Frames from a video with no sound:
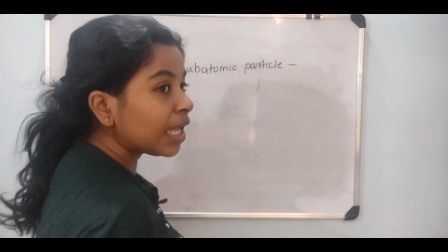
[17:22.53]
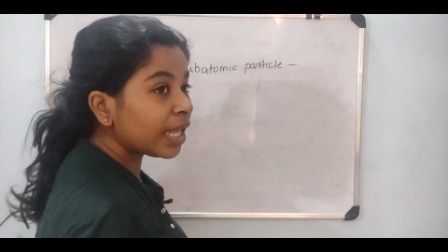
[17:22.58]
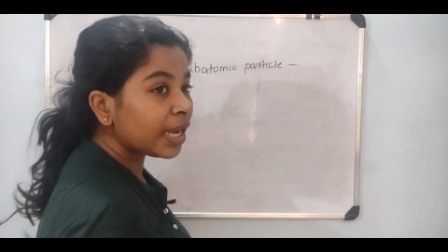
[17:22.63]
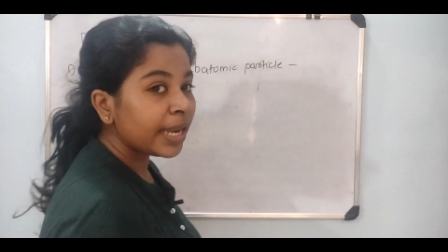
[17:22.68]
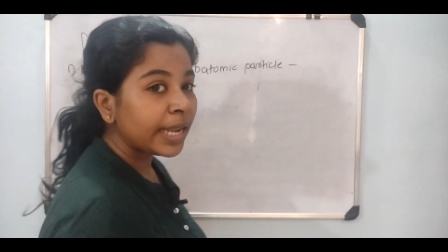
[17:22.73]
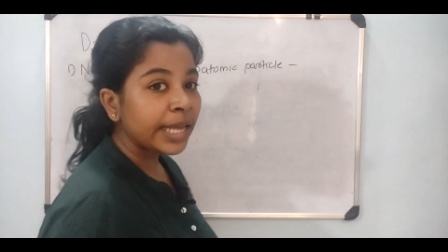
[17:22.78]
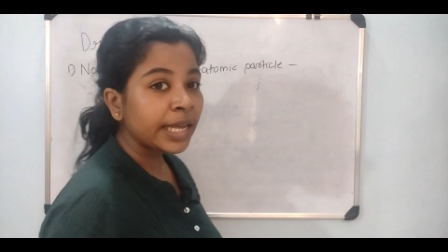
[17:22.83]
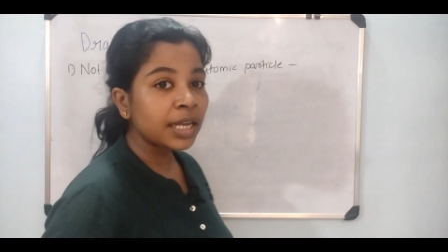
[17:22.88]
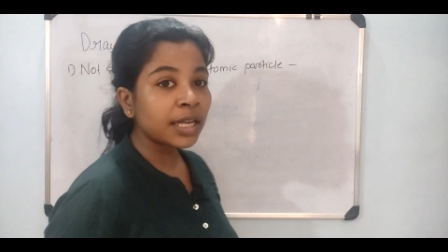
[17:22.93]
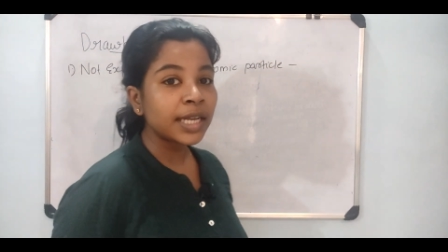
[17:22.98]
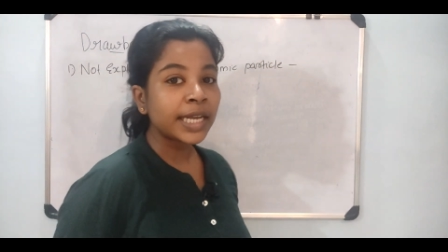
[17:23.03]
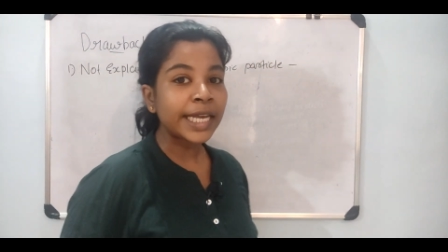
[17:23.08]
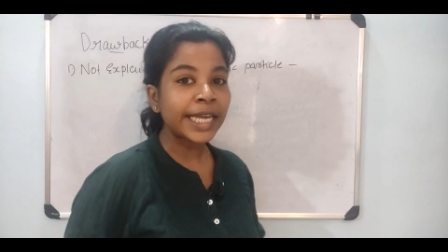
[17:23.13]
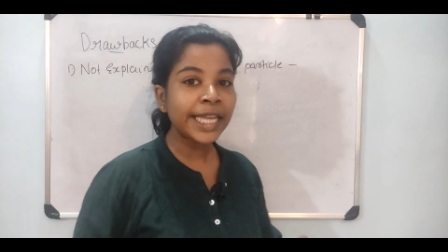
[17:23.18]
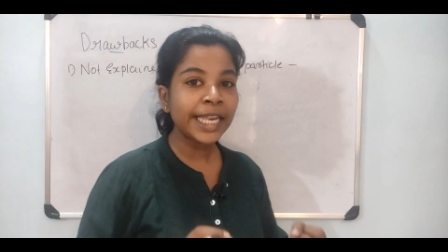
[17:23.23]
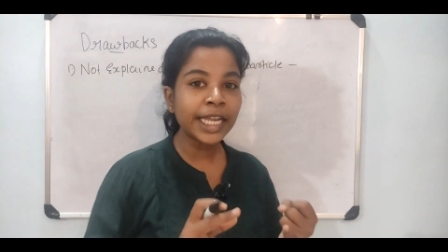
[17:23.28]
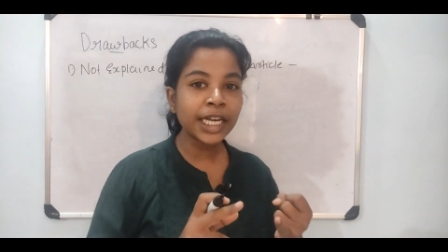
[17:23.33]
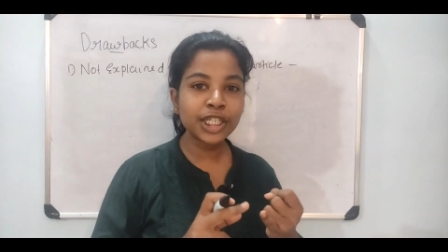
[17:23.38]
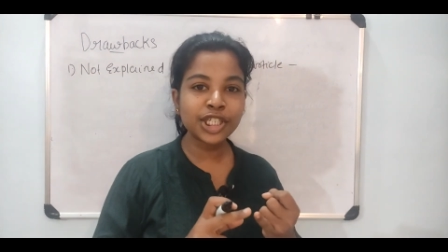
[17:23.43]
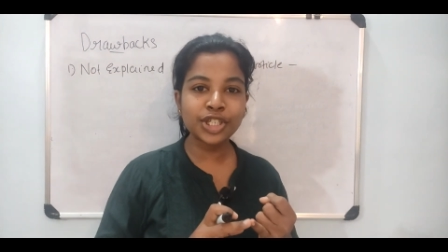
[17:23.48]
Like
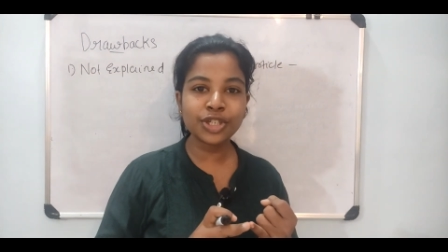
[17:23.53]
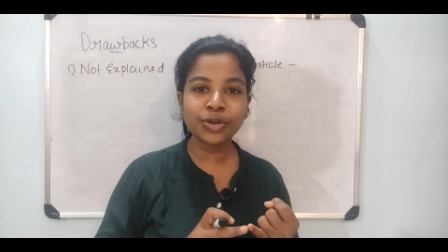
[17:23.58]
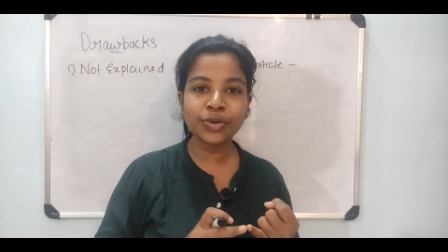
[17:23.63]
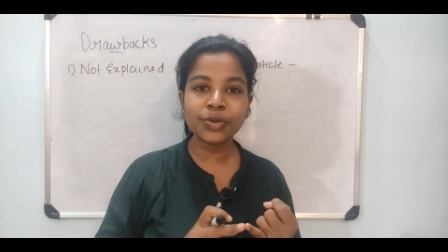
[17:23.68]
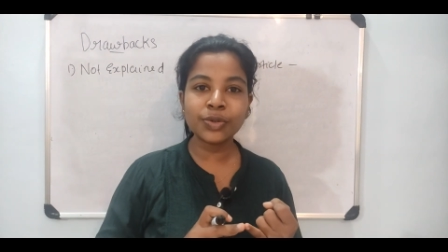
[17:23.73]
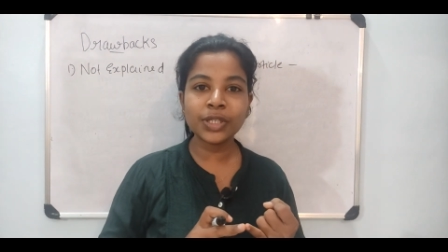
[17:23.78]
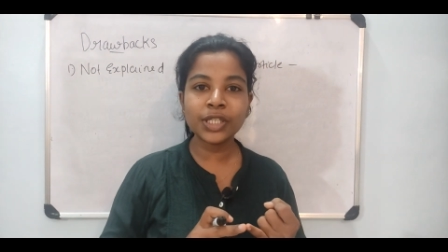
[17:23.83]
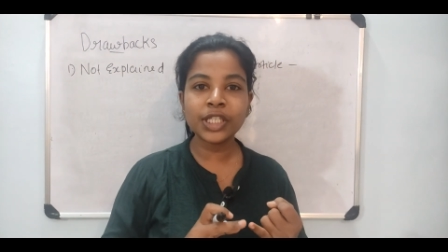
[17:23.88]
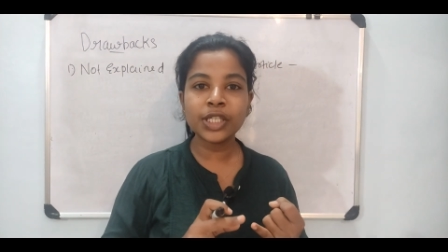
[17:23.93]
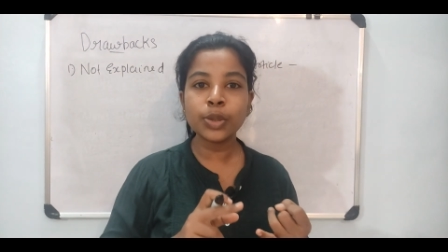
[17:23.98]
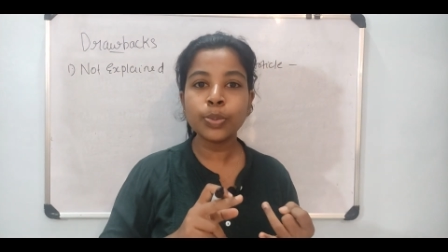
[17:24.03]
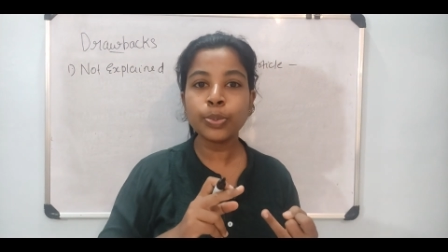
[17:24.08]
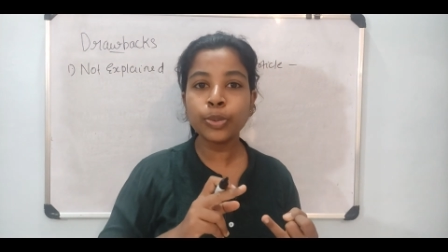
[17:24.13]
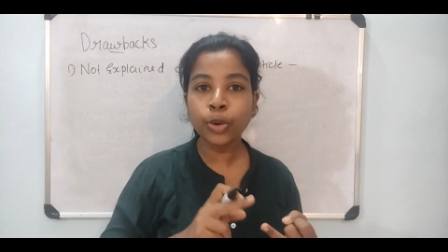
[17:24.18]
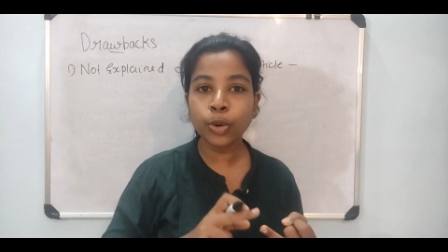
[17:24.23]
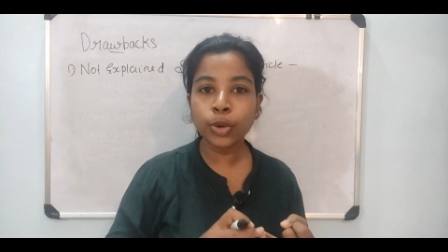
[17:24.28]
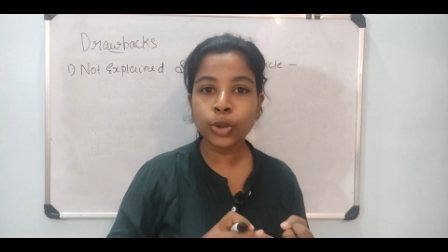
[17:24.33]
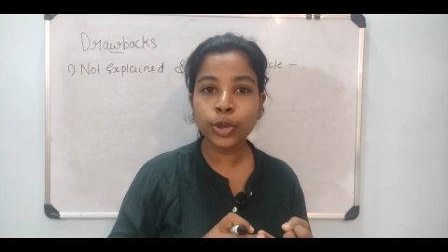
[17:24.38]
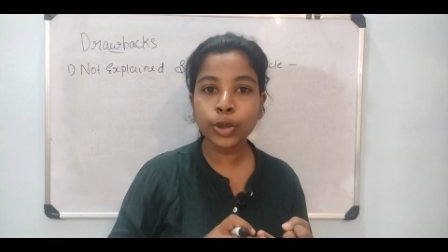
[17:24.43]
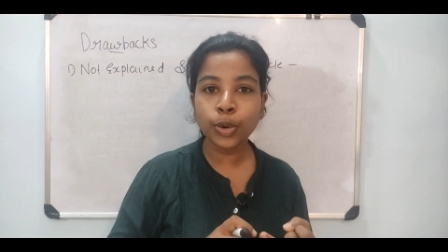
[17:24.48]
electrons,
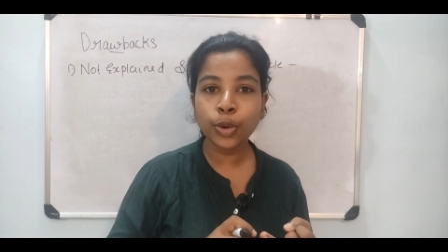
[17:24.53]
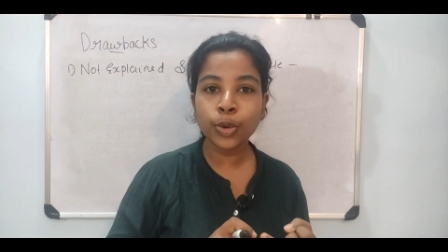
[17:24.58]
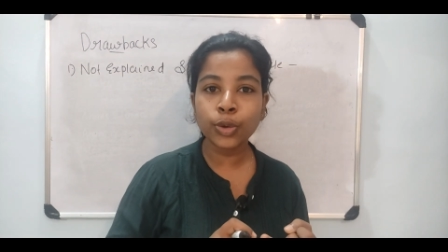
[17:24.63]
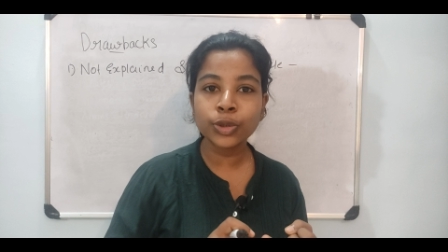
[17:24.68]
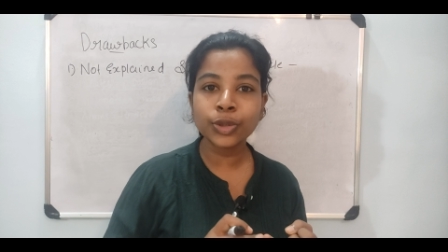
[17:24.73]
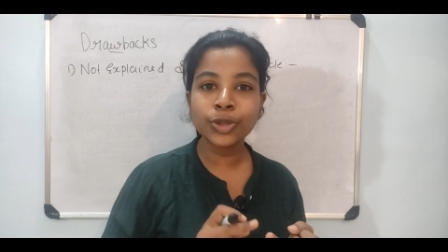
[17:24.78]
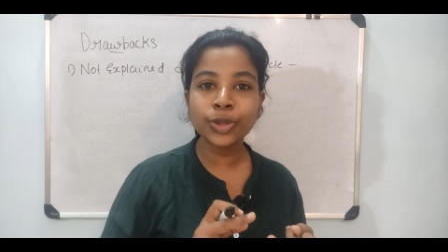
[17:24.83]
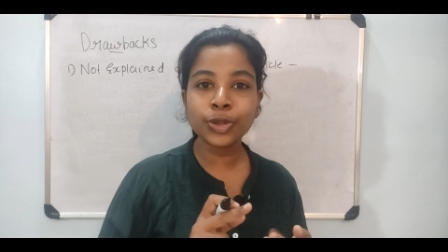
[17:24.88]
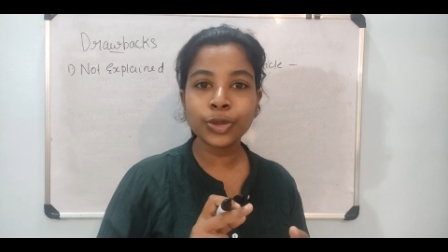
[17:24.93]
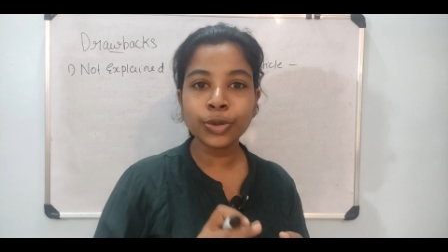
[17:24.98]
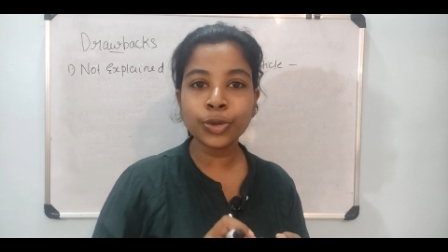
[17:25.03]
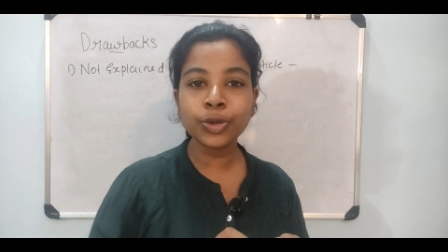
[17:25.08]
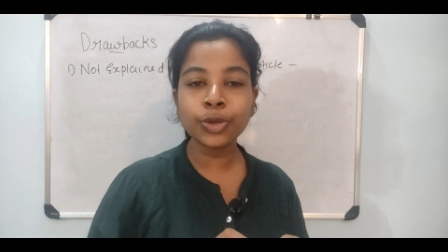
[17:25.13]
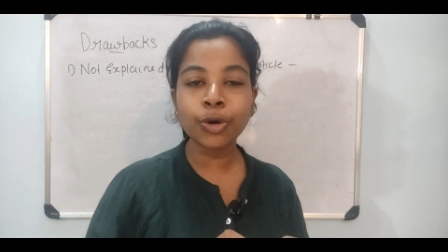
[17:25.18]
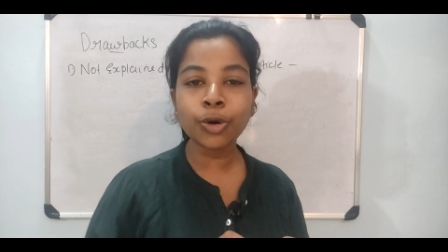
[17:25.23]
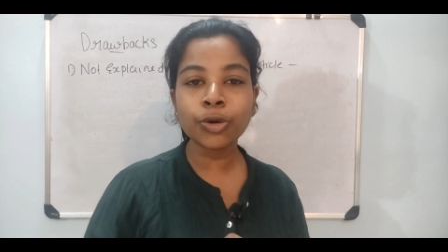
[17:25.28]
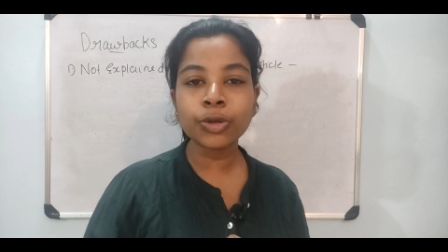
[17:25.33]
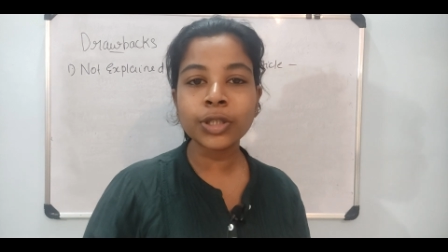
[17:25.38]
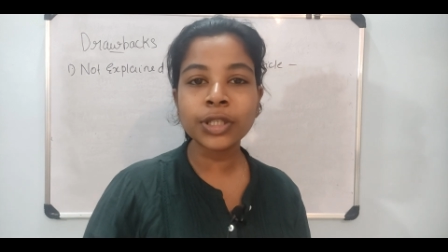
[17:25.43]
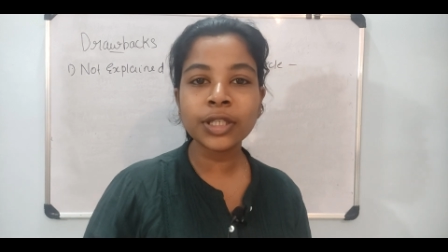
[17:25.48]
protons,
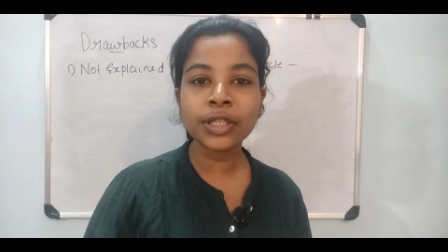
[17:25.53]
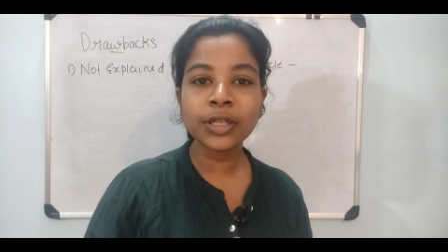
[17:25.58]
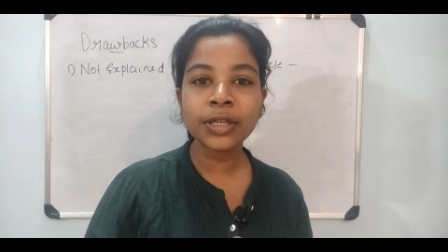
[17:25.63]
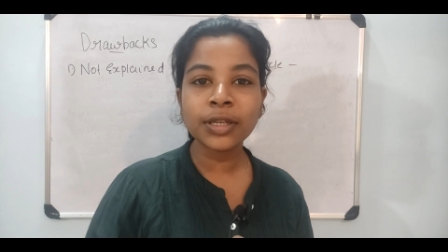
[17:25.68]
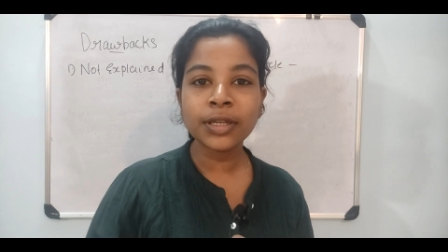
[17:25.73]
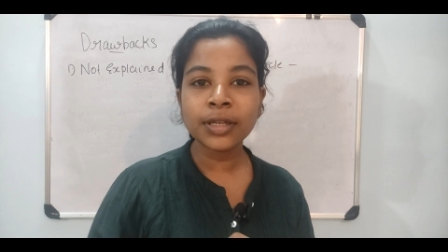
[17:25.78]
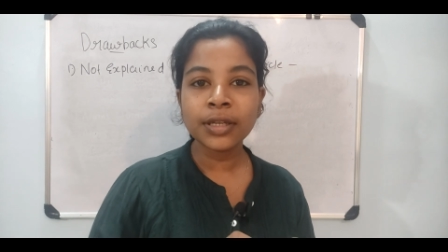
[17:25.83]
neutrons.